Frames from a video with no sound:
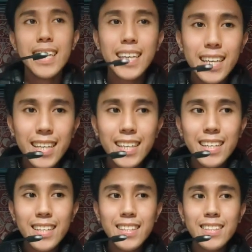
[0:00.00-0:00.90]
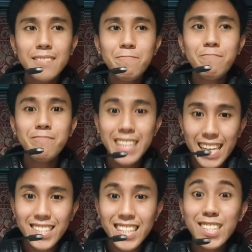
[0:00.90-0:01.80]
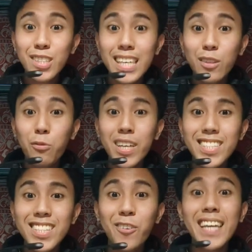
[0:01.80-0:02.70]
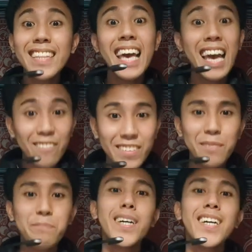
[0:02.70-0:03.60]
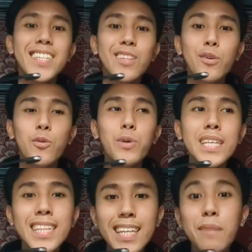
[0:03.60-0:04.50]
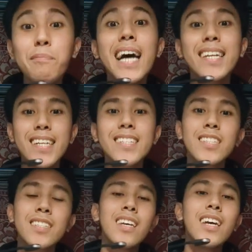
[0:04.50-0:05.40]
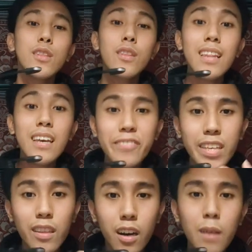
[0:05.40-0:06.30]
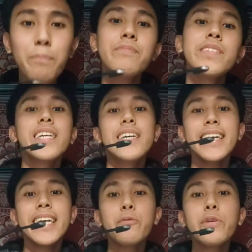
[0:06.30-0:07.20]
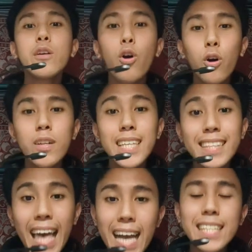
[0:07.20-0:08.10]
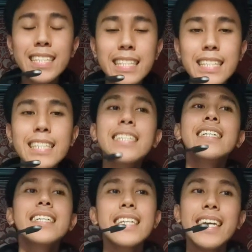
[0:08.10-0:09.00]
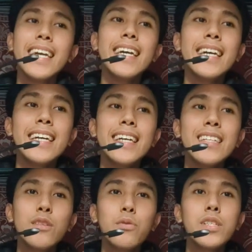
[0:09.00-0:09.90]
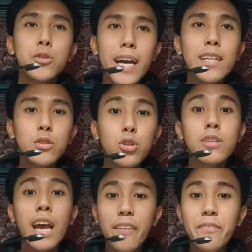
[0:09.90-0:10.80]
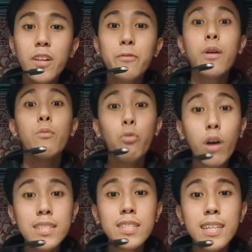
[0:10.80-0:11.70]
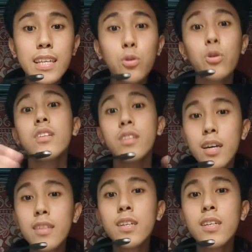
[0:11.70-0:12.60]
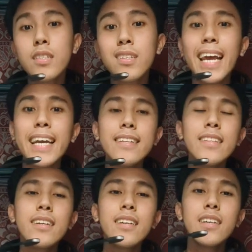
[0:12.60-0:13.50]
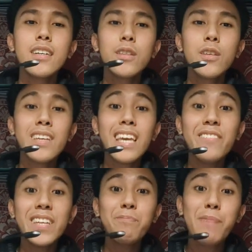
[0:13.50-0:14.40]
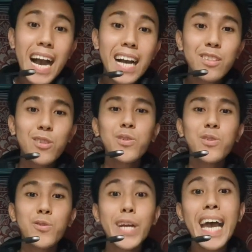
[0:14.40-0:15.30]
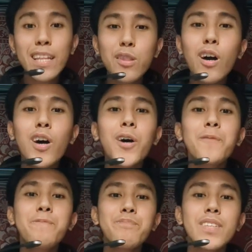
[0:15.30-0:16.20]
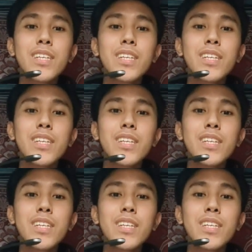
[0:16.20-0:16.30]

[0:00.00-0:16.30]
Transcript: And yes, it was quite heavy, but we three managed to lift it up. And we called a taxi and we tried to travel from one street to another, tried to give it back to random